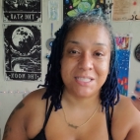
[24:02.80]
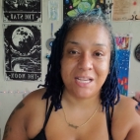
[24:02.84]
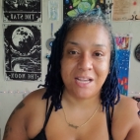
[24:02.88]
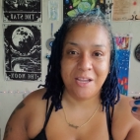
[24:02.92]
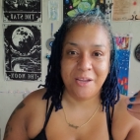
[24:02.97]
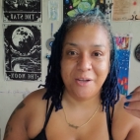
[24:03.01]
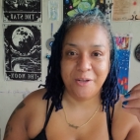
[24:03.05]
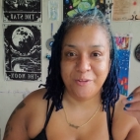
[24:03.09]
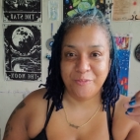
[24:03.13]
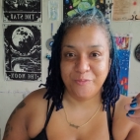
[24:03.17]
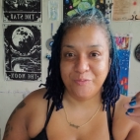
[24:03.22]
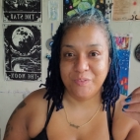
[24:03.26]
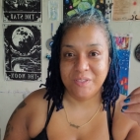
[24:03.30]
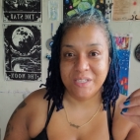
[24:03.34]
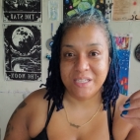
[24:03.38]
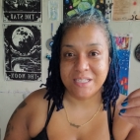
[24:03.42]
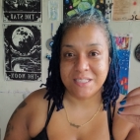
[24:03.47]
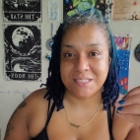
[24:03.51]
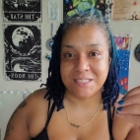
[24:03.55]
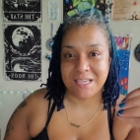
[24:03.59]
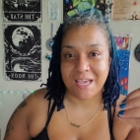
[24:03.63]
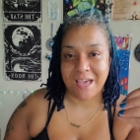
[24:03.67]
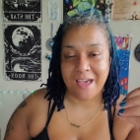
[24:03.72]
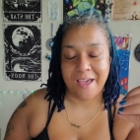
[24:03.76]
tired of the
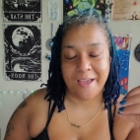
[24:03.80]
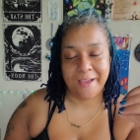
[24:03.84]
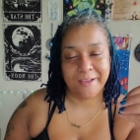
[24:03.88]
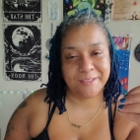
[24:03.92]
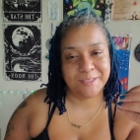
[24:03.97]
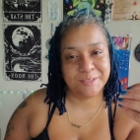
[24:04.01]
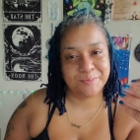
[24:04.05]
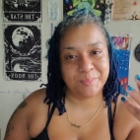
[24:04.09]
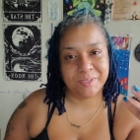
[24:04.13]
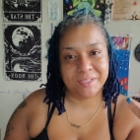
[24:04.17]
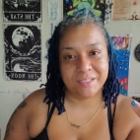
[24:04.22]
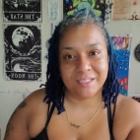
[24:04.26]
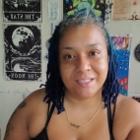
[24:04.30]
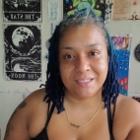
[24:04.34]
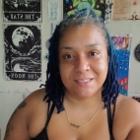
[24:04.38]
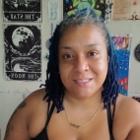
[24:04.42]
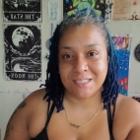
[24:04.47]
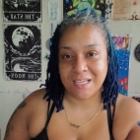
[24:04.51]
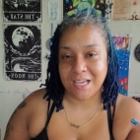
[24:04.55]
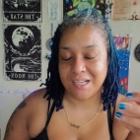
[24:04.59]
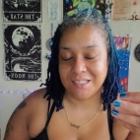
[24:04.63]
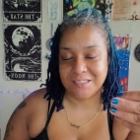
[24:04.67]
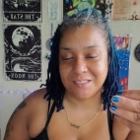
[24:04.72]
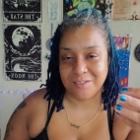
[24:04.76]
attacks, but the
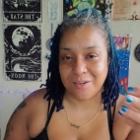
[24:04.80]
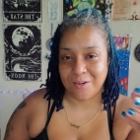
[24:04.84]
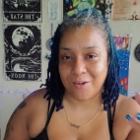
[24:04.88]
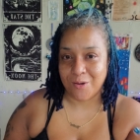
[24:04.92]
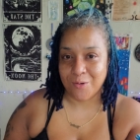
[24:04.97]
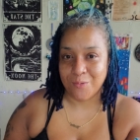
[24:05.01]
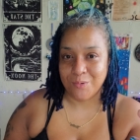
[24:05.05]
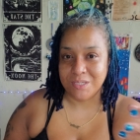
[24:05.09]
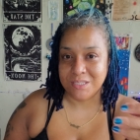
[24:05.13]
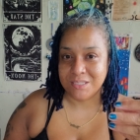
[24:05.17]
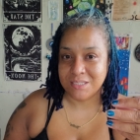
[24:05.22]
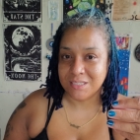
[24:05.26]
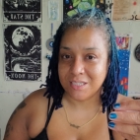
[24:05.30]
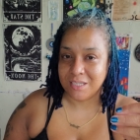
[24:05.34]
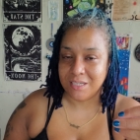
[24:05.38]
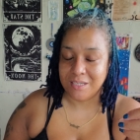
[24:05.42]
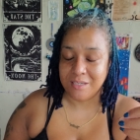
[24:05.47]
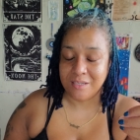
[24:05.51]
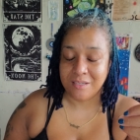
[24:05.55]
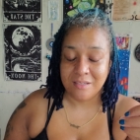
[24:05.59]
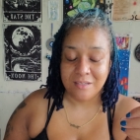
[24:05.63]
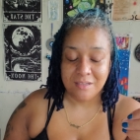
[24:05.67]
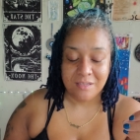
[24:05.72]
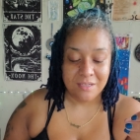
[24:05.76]
attacks are always
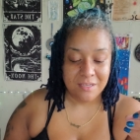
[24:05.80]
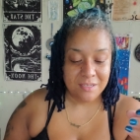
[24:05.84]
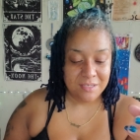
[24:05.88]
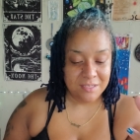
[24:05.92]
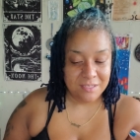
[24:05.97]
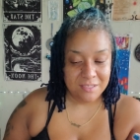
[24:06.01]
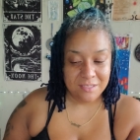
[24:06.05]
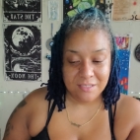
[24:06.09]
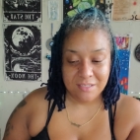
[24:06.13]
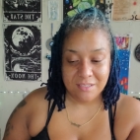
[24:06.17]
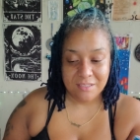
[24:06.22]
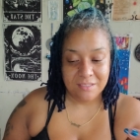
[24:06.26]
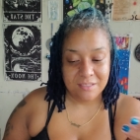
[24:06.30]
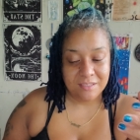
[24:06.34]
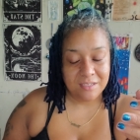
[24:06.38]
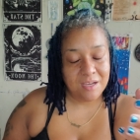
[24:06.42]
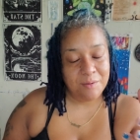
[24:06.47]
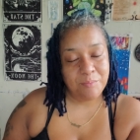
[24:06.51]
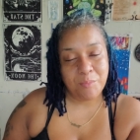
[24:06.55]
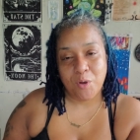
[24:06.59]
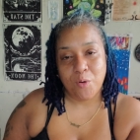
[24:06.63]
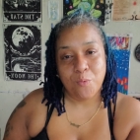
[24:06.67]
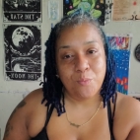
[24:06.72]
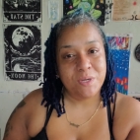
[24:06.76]
gonna
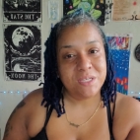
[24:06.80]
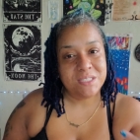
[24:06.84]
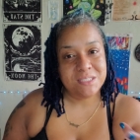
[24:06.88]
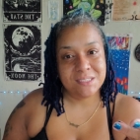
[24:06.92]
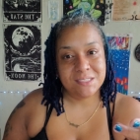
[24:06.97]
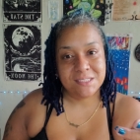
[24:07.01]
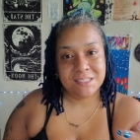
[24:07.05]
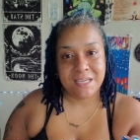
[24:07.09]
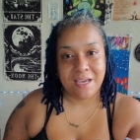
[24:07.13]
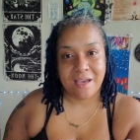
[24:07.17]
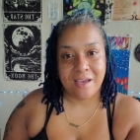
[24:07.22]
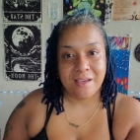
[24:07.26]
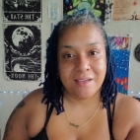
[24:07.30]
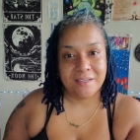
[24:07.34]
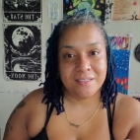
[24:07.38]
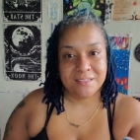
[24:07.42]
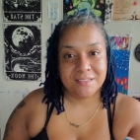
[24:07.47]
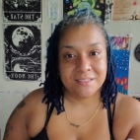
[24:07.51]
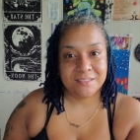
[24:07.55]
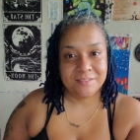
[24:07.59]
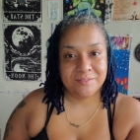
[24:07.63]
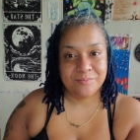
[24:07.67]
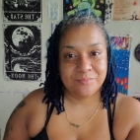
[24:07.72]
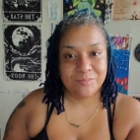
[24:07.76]
I'm always attacked.
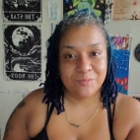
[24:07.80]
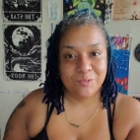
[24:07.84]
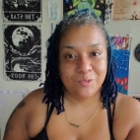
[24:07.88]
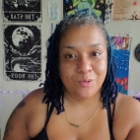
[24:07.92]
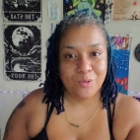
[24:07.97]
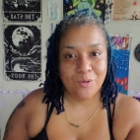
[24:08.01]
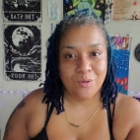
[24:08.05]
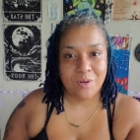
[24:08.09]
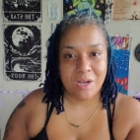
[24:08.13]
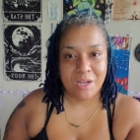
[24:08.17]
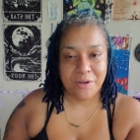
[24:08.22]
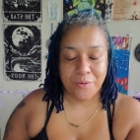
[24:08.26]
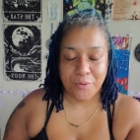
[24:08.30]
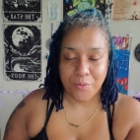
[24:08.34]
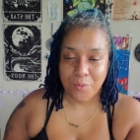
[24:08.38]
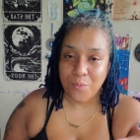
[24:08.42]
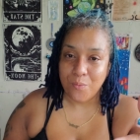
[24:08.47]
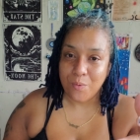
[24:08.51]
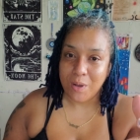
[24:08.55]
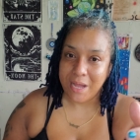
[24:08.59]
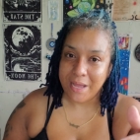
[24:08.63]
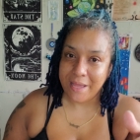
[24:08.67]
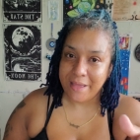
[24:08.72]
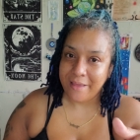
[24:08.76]
You know, I know
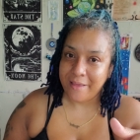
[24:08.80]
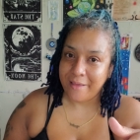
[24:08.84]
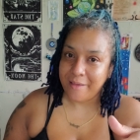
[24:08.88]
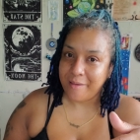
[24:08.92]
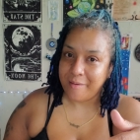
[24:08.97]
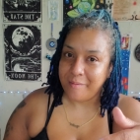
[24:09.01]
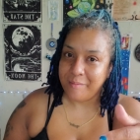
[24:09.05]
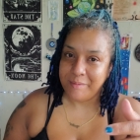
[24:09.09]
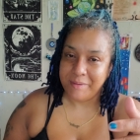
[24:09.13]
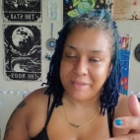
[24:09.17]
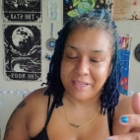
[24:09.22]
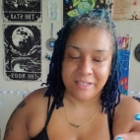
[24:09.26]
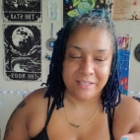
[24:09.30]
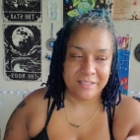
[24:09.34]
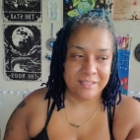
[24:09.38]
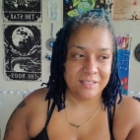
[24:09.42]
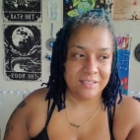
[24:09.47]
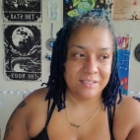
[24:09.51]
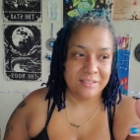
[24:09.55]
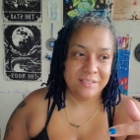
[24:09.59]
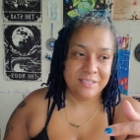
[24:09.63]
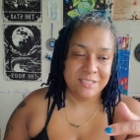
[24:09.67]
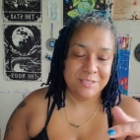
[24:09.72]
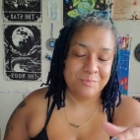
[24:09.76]
who I am and
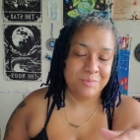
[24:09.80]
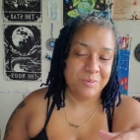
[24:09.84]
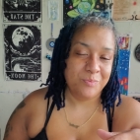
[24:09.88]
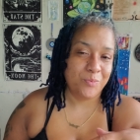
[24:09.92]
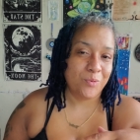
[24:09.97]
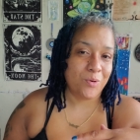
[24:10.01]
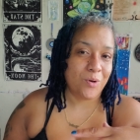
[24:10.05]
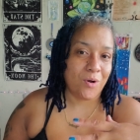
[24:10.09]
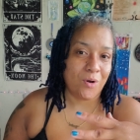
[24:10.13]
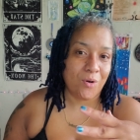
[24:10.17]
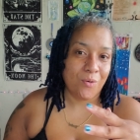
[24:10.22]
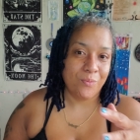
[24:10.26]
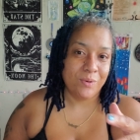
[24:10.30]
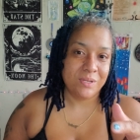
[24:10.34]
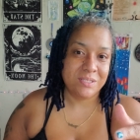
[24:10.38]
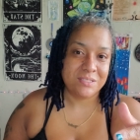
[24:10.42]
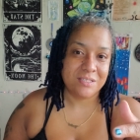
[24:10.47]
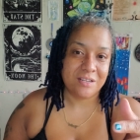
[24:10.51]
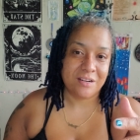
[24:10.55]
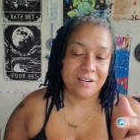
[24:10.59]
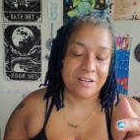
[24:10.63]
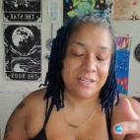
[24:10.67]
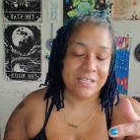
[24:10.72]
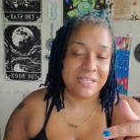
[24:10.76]
these people always
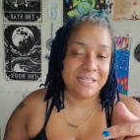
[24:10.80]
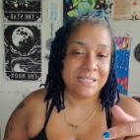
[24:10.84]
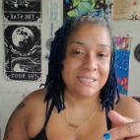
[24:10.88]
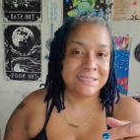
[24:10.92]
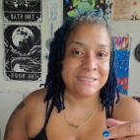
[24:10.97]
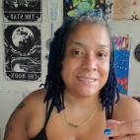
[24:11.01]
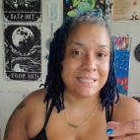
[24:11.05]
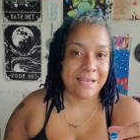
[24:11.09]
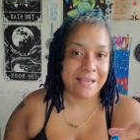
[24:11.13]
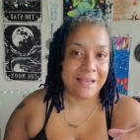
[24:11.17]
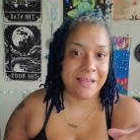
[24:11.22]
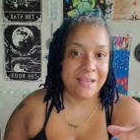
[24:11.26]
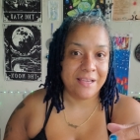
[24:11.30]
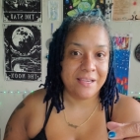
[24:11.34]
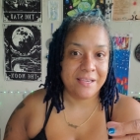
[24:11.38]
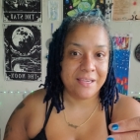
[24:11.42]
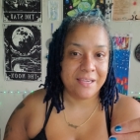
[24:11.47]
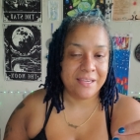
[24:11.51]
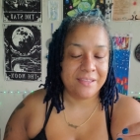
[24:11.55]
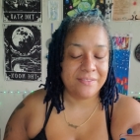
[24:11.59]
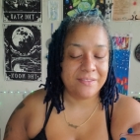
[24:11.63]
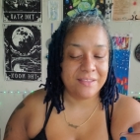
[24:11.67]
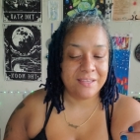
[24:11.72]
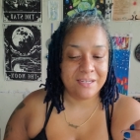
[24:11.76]
are gonna attack
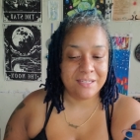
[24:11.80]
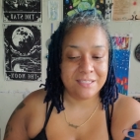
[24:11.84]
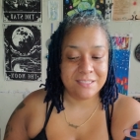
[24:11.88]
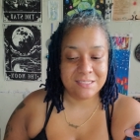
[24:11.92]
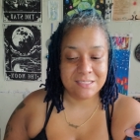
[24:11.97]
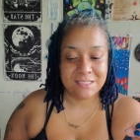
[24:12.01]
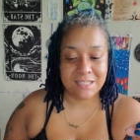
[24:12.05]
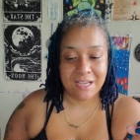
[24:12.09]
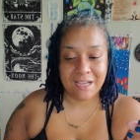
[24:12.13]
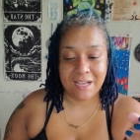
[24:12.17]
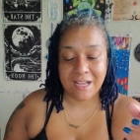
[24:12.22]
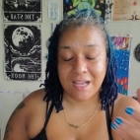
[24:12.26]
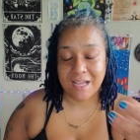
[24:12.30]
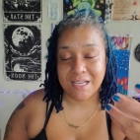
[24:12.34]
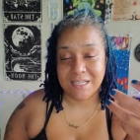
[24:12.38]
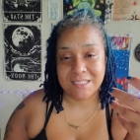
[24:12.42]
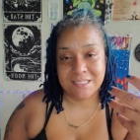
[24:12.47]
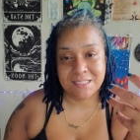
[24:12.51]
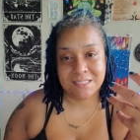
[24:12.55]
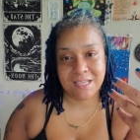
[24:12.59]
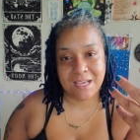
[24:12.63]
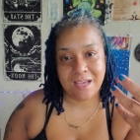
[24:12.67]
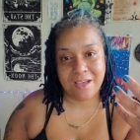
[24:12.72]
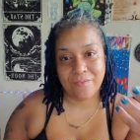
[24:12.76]
and then it's like I
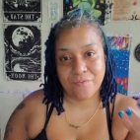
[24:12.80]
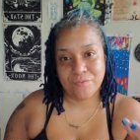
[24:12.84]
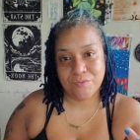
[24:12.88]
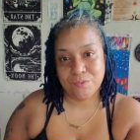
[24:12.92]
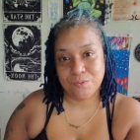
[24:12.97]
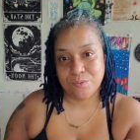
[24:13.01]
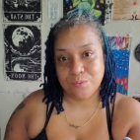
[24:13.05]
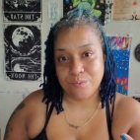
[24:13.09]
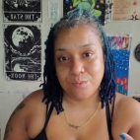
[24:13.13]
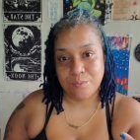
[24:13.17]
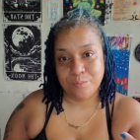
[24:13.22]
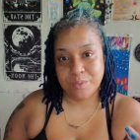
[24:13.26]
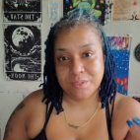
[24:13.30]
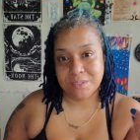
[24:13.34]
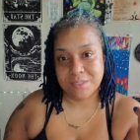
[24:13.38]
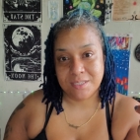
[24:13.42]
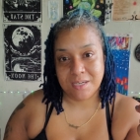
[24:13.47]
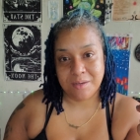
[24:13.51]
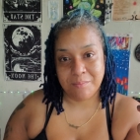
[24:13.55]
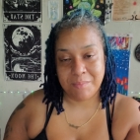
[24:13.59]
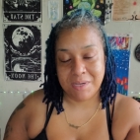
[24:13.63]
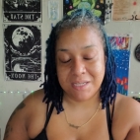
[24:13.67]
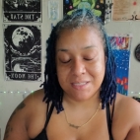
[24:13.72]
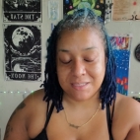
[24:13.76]
just have to
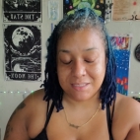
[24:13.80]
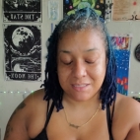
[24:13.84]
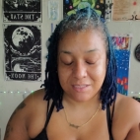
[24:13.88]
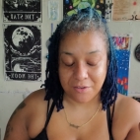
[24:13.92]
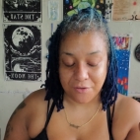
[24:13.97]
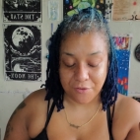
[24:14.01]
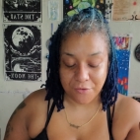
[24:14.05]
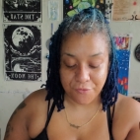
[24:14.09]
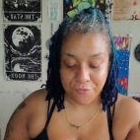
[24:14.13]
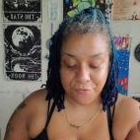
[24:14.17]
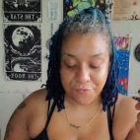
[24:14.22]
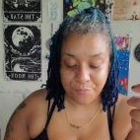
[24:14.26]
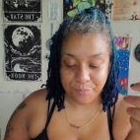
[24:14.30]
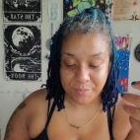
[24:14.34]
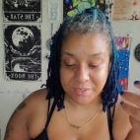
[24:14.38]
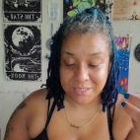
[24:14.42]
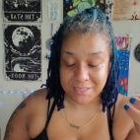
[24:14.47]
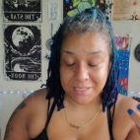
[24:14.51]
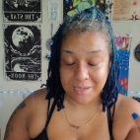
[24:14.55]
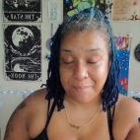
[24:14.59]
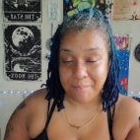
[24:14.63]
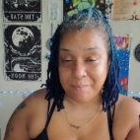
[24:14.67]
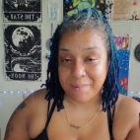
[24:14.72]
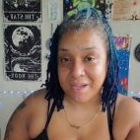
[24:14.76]
protect myself,
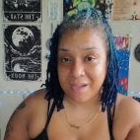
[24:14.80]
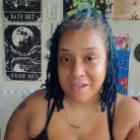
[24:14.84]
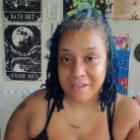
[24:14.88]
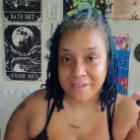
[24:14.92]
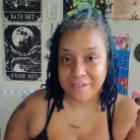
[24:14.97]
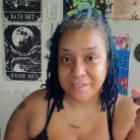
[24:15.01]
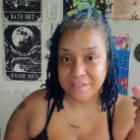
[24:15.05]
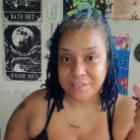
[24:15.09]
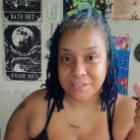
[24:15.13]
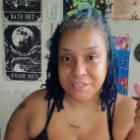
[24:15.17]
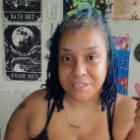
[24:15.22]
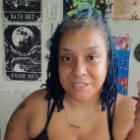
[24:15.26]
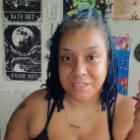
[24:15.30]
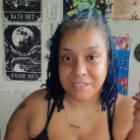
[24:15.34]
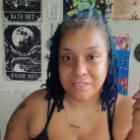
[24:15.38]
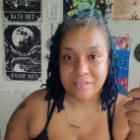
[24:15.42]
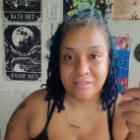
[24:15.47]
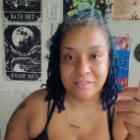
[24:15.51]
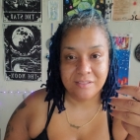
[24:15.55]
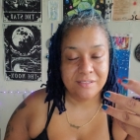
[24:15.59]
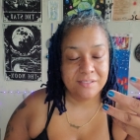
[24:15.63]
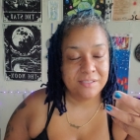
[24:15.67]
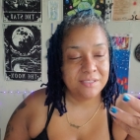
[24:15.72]
protect my energy.